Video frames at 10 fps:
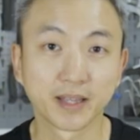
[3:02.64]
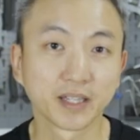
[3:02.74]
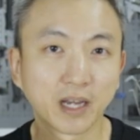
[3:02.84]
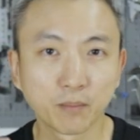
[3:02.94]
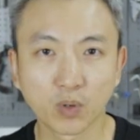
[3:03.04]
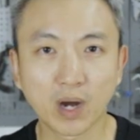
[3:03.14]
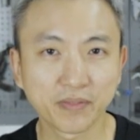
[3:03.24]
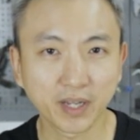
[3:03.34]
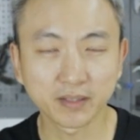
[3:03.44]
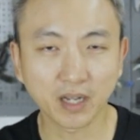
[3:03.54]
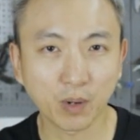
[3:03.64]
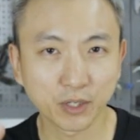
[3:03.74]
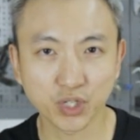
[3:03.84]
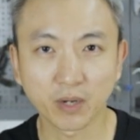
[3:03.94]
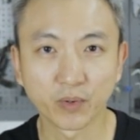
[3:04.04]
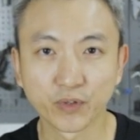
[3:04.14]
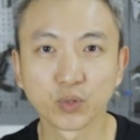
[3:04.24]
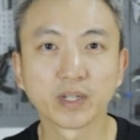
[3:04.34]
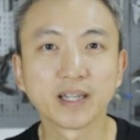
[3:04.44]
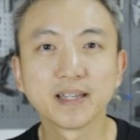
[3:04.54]
And the number one thing that I want to share with
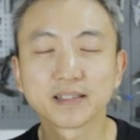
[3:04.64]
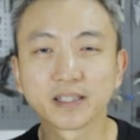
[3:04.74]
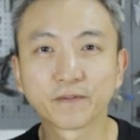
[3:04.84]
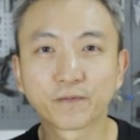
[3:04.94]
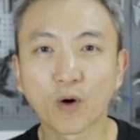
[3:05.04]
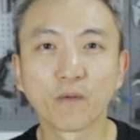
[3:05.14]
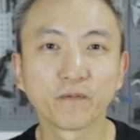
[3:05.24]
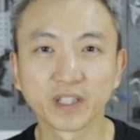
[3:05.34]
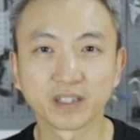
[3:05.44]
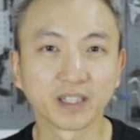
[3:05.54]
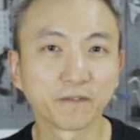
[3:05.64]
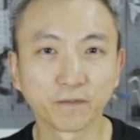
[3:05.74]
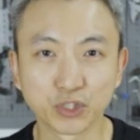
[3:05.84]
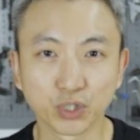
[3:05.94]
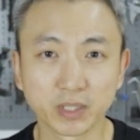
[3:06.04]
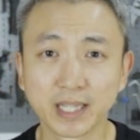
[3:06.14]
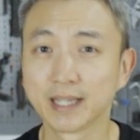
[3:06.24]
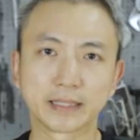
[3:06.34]
you is the form-fitting features.